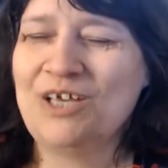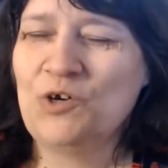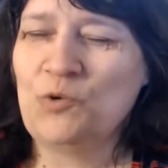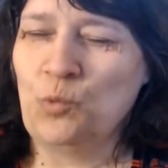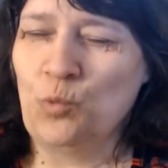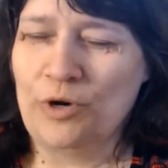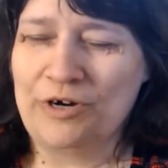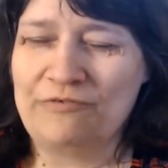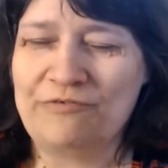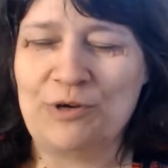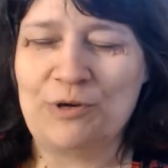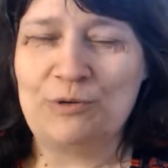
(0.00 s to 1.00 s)
One of
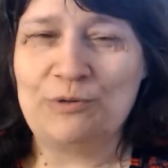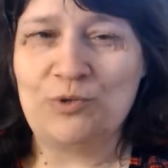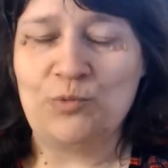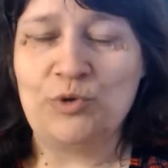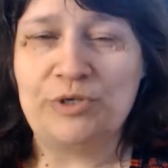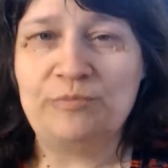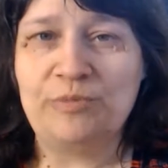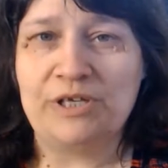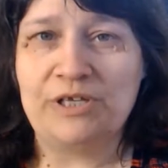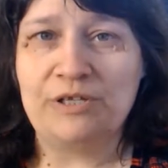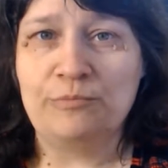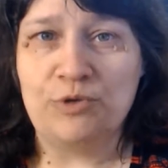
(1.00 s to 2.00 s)
those would be
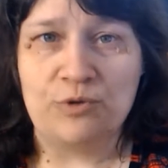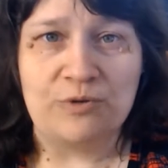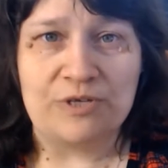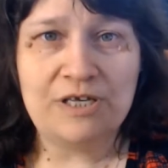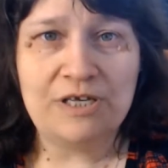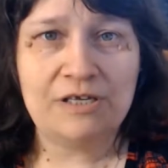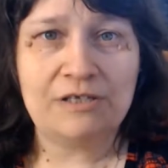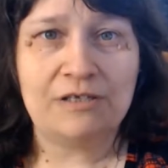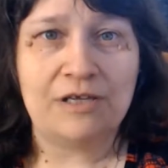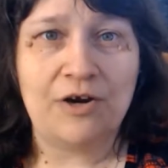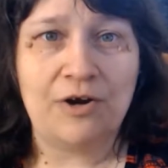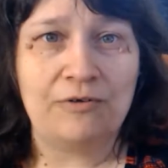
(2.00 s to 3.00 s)
the music.
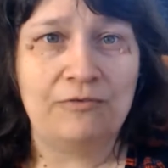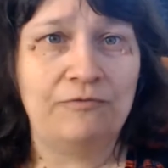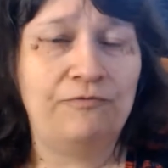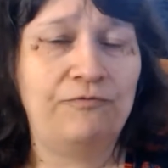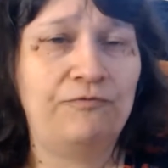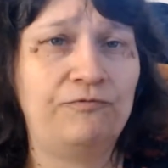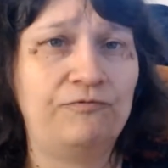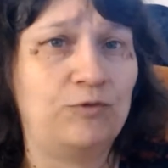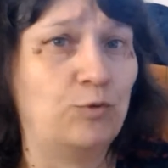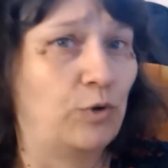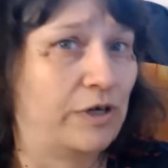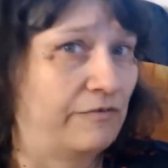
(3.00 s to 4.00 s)
There, if you
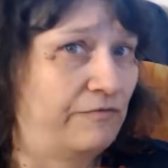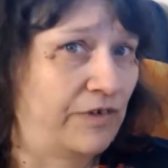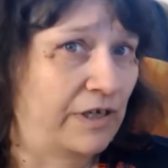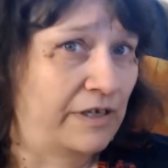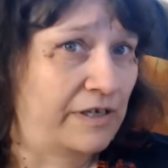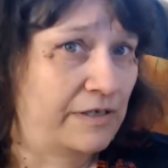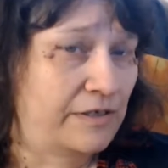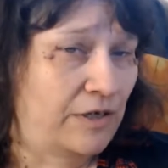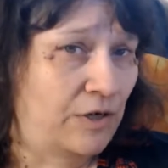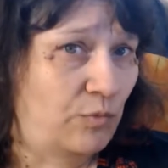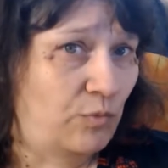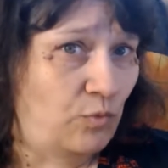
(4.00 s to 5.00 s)
want to find
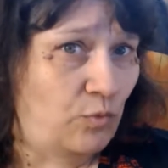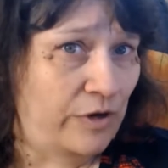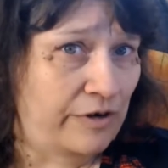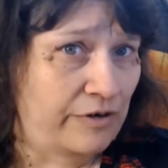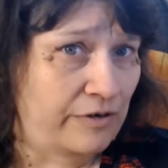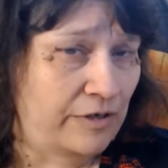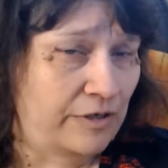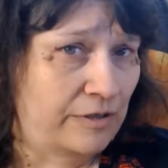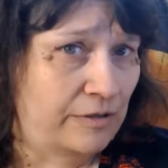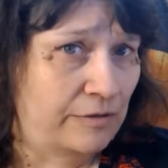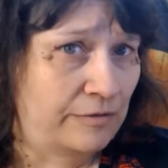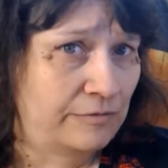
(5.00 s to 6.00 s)
where
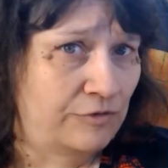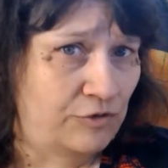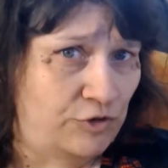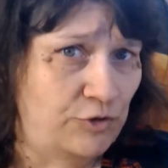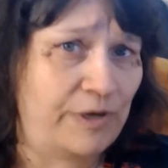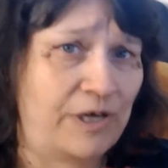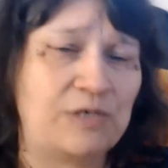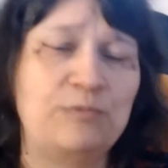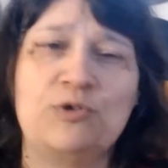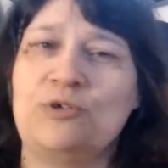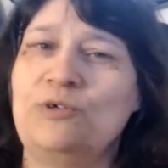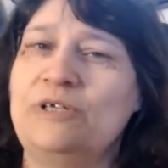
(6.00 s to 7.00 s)
Jukebox
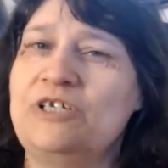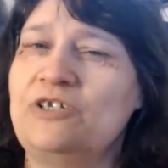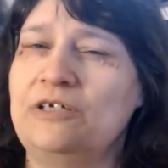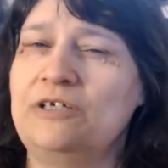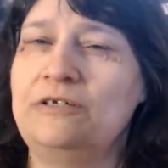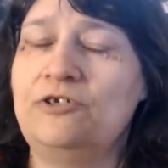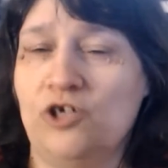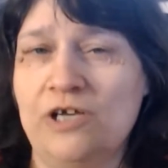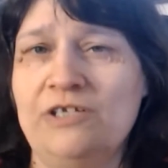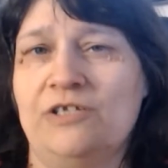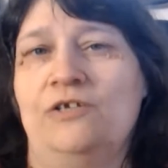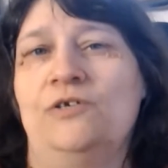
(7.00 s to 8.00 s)
Musical has done
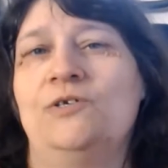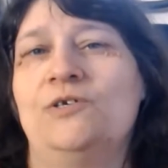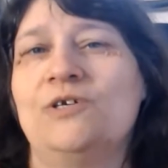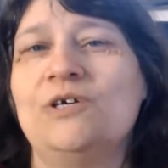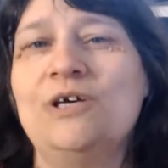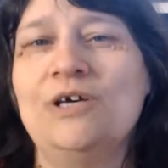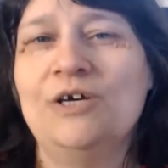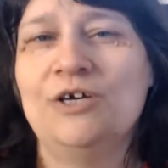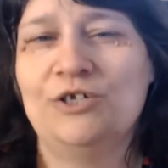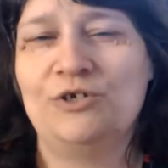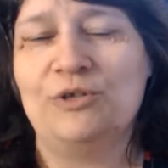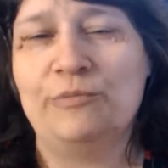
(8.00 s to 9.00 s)
justice
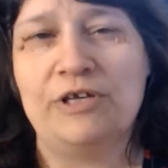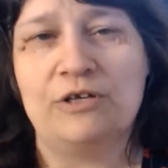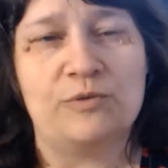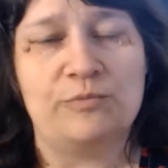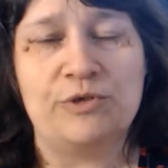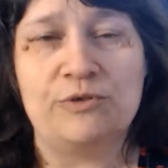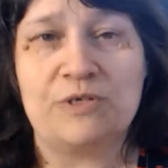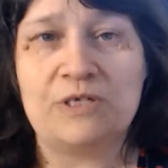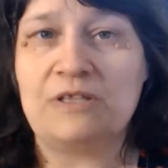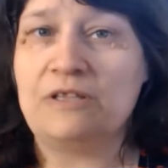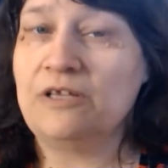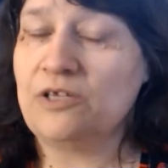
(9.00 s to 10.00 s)
to the Beatles' music,
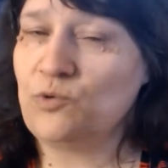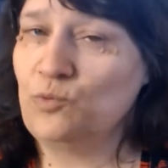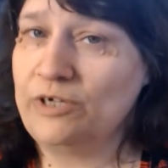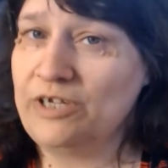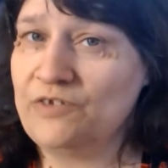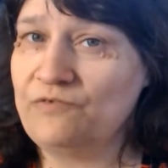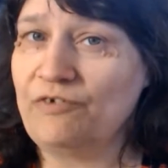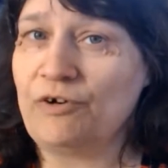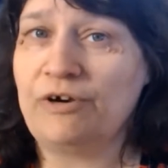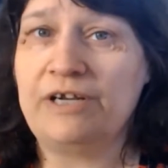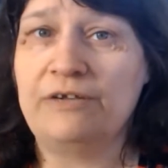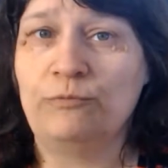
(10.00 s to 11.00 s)
this one is
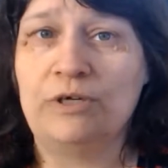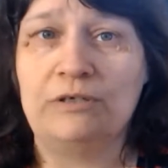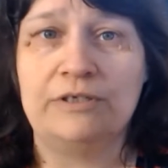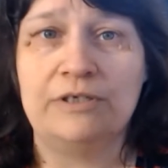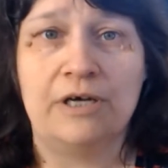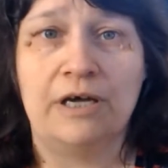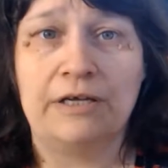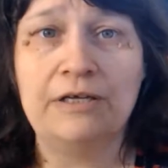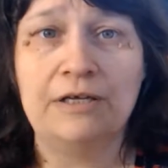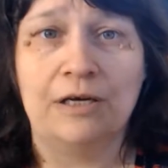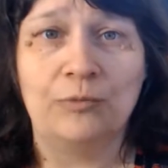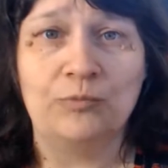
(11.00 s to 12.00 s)
very well
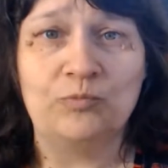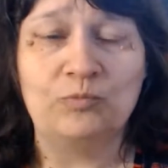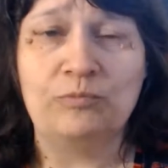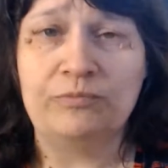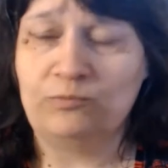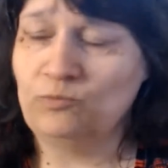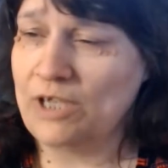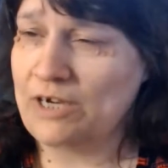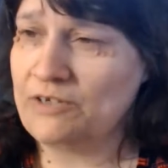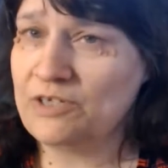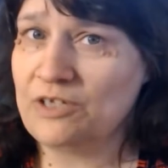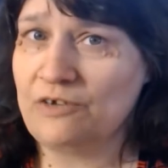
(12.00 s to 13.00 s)
done. A lot of
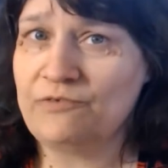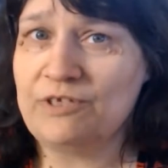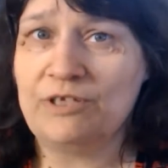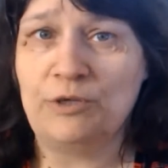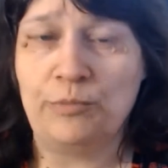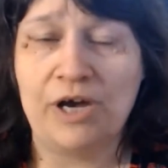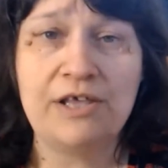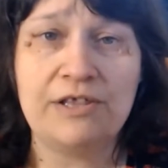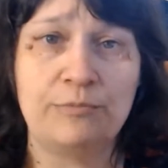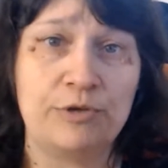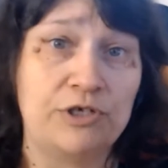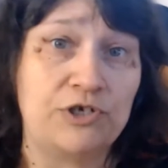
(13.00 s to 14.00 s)
stuff is done by
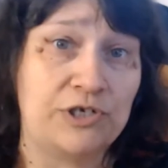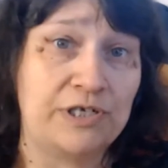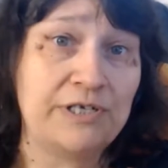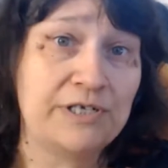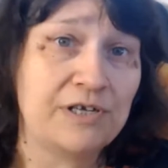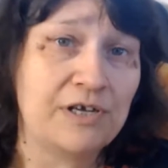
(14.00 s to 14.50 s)
the Bee Gees.